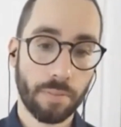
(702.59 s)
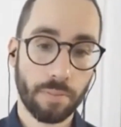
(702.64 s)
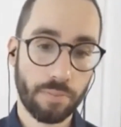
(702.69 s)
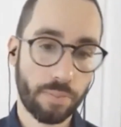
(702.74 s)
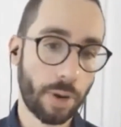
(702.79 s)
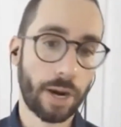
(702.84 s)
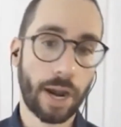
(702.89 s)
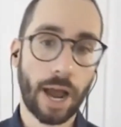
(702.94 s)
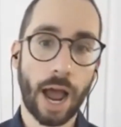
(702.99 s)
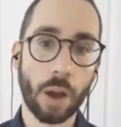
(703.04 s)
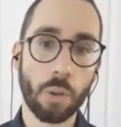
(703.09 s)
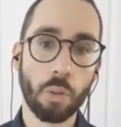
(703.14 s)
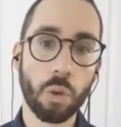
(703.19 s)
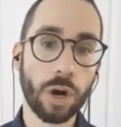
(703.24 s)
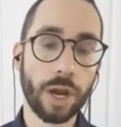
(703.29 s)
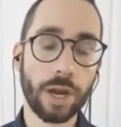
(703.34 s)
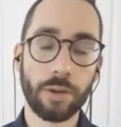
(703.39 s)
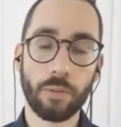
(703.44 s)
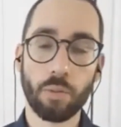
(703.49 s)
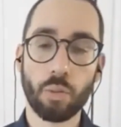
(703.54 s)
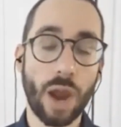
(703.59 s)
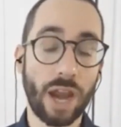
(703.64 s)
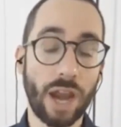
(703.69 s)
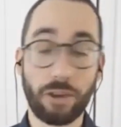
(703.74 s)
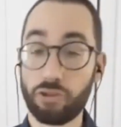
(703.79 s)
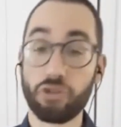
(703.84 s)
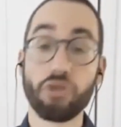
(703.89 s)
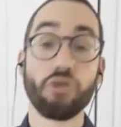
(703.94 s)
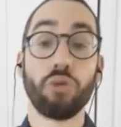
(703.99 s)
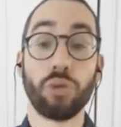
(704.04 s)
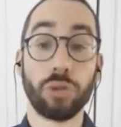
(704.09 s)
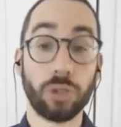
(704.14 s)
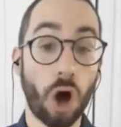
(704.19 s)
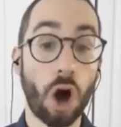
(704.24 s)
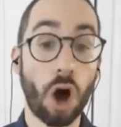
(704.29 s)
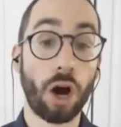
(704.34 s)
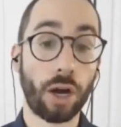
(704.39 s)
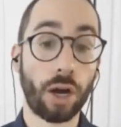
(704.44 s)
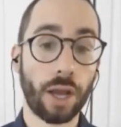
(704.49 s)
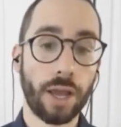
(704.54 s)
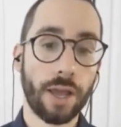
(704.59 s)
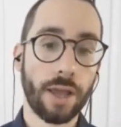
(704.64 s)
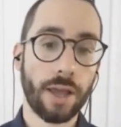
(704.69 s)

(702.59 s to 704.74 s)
Gotcha. But I wouldn't wait too long.